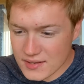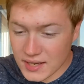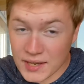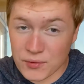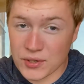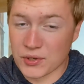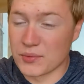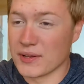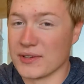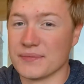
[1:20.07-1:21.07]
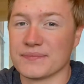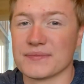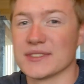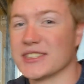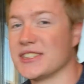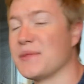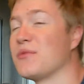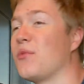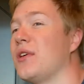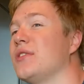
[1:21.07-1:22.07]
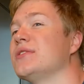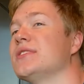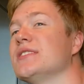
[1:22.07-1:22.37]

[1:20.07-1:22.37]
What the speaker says: I have one older brother. His name's Will.